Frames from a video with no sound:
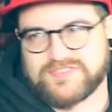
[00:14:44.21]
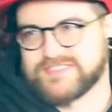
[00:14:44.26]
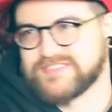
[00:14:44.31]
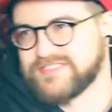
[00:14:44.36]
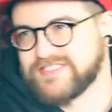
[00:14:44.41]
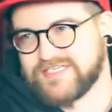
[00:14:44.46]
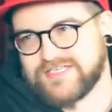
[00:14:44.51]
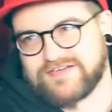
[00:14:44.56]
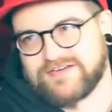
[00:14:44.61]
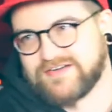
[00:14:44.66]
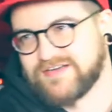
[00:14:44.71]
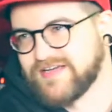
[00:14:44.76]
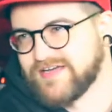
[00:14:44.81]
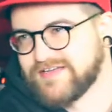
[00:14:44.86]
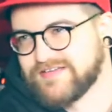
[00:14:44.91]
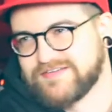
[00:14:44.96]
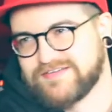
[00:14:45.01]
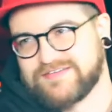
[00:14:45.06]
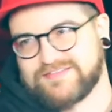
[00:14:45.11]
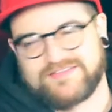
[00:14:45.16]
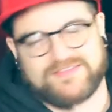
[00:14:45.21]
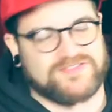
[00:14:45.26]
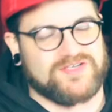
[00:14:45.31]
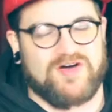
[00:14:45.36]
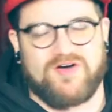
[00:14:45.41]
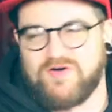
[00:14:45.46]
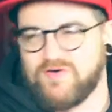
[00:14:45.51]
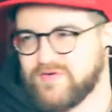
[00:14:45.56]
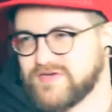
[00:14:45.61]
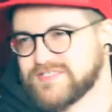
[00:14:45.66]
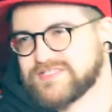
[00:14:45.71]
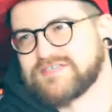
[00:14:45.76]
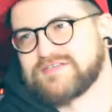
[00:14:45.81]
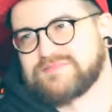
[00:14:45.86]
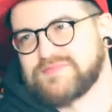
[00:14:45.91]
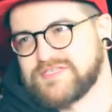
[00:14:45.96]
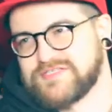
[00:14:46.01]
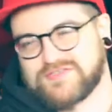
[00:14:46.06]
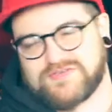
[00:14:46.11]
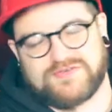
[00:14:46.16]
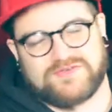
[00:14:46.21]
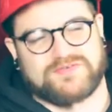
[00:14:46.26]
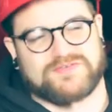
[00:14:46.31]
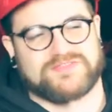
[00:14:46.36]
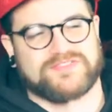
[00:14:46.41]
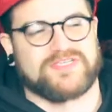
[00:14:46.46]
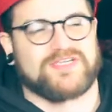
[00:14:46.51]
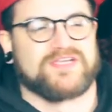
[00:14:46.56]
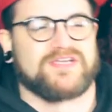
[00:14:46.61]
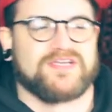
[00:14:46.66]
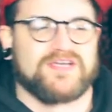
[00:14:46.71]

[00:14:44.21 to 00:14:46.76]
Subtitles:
It's the internet. There's always going to be trolls.